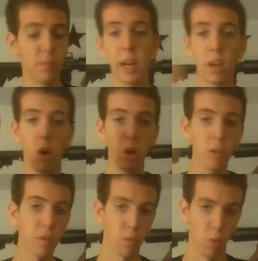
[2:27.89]
getting
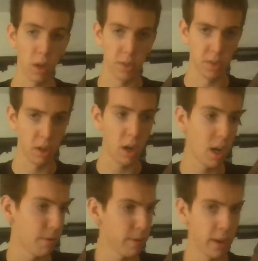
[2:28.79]
all of the rust
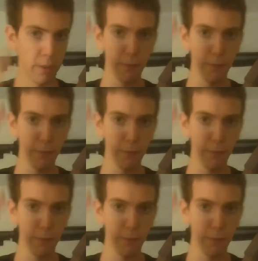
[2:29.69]
off,